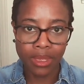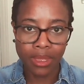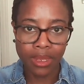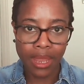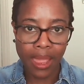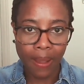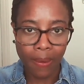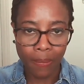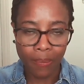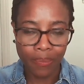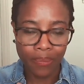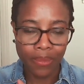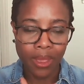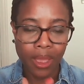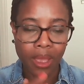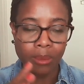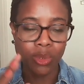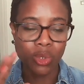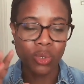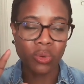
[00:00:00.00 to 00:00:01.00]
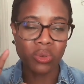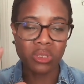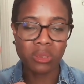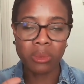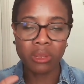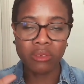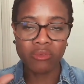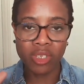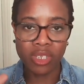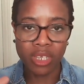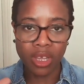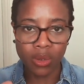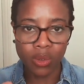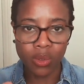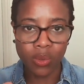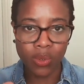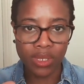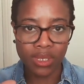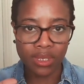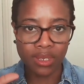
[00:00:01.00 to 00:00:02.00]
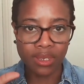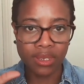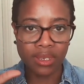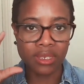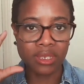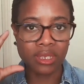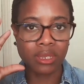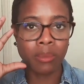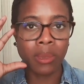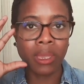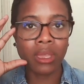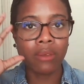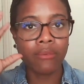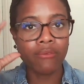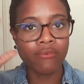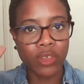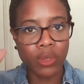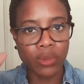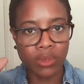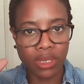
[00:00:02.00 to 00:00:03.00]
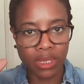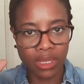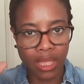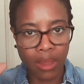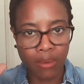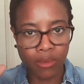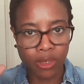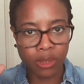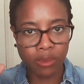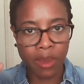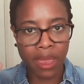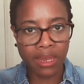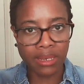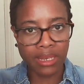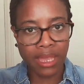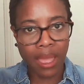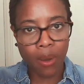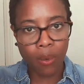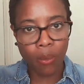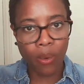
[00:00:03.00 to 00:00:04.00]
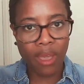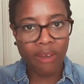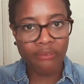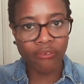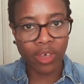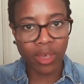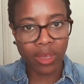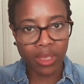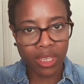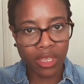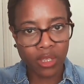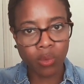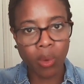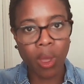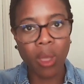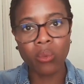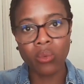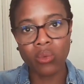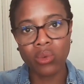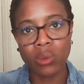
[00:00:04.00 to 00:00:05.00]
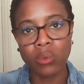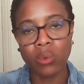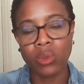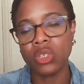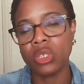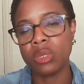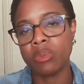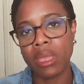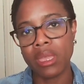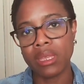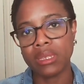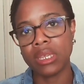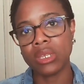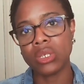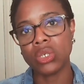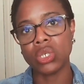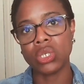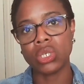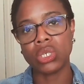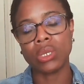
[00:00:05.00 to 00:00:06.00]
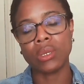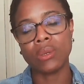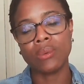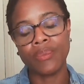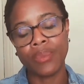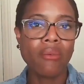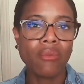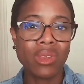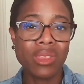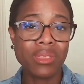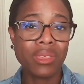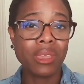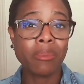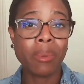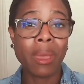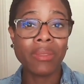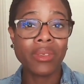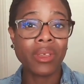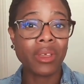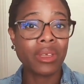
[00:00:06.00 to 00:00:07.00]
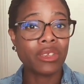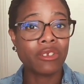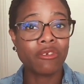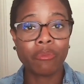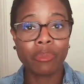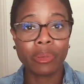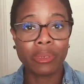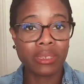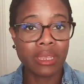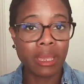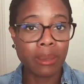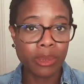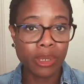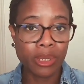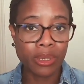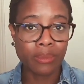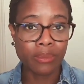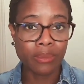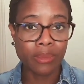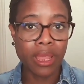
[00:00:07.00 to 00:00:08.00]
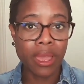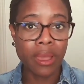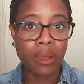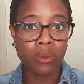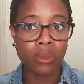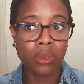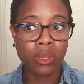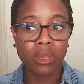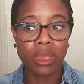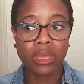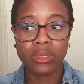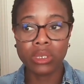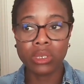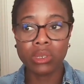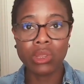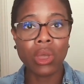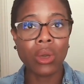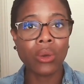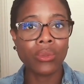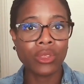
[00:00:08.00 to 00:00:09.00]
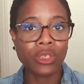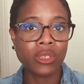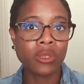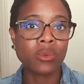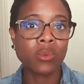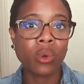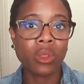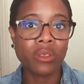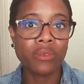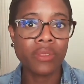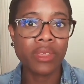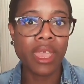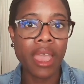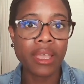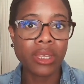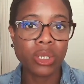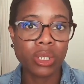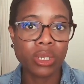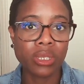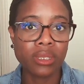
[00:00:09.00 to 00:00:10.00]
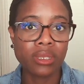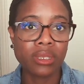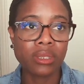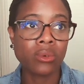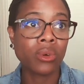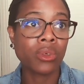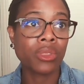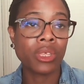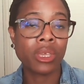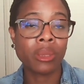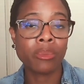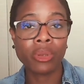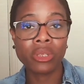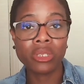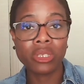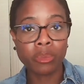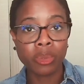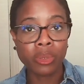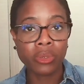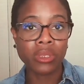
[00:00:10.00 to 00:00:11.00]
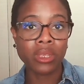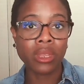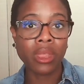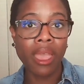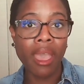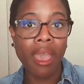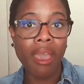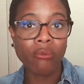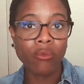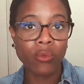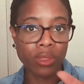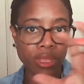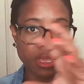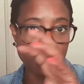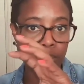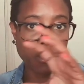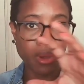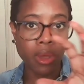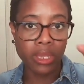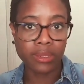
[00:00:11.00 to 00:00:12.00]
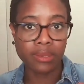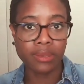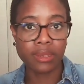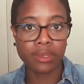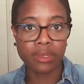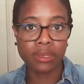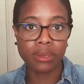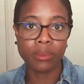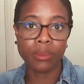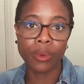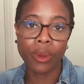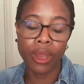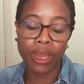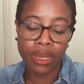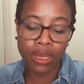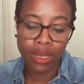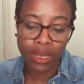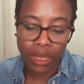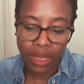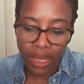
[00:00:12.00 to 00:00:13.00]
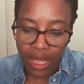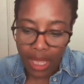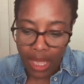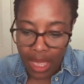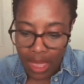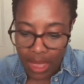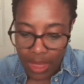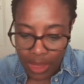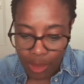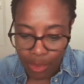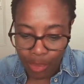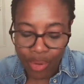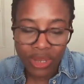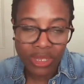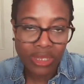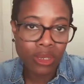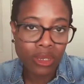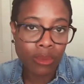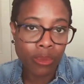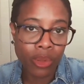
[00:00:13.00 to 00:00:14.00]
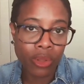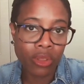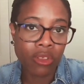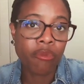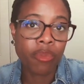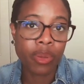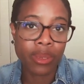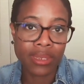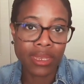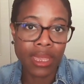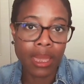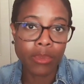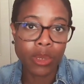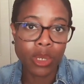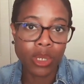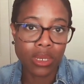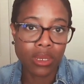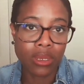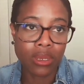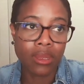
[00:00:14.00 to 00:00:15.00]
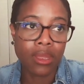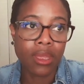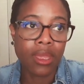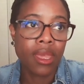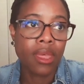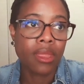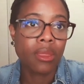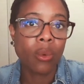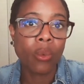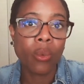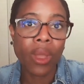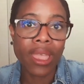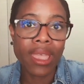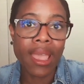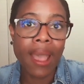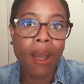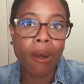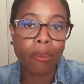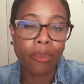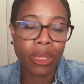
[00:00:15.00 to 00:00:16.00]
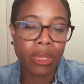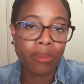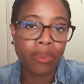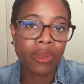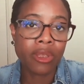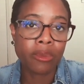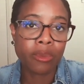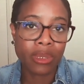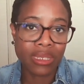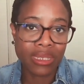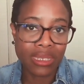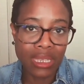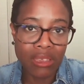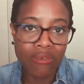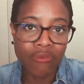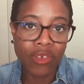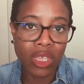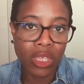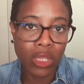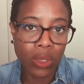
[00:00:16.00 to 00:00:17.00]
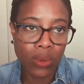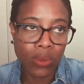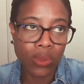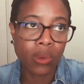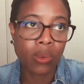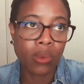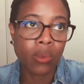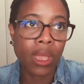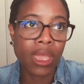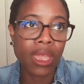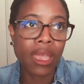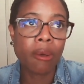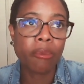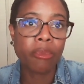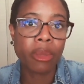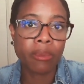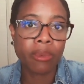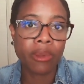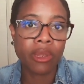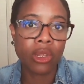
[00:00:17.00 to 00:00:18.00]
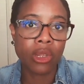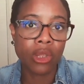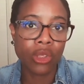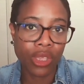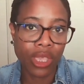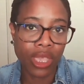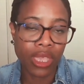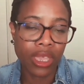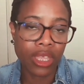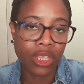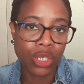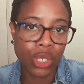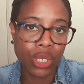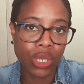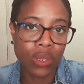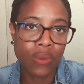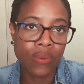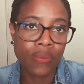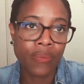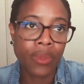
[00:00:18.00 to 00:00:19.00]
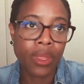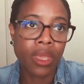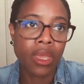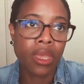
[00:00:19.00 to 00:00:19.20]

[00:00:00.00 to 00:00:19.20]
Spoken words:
Now, I'm sure it's a bit of a tongue twister and it's a bit confusing in that respect. However, here's what I really want you to pay attention to and really think about the idea of perception. Now, as you know, this is one of actions or the principles that I have within my system, right? The principle of perception, the way how people are perceiving you, the way how people are looking at you.